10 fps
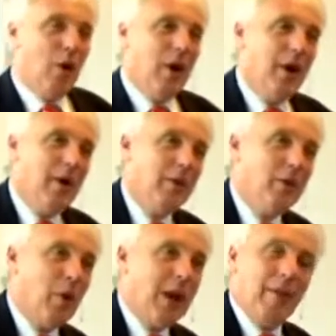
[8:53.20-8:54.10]

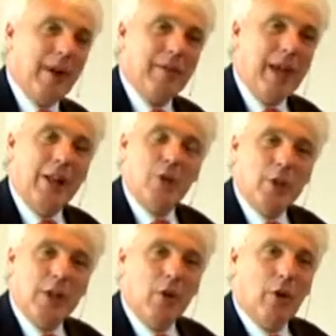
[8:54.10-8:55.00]
whatever,
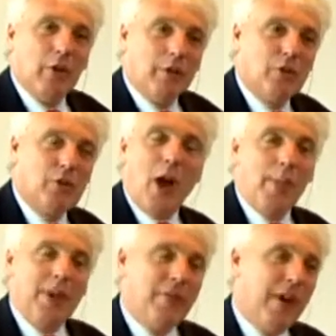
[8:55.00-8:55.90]
energy or
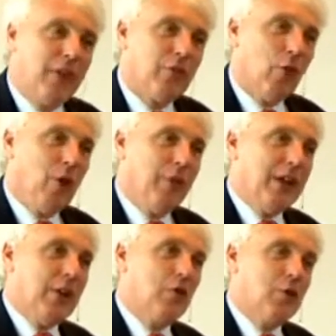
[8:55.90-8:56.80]
cyber defense, all of
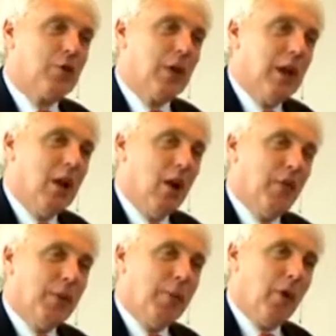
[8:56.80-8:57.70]
the issues
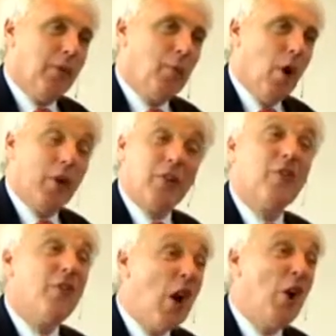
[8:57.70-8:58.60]
of the modern world? It's
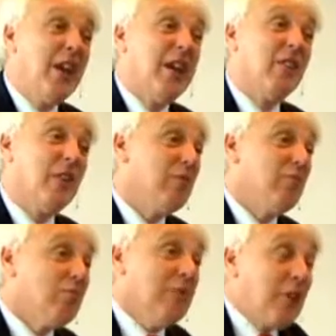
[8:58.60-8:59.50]
a very,
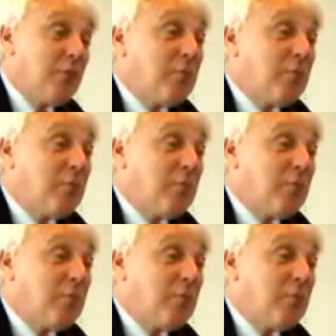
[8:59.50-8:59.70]
let's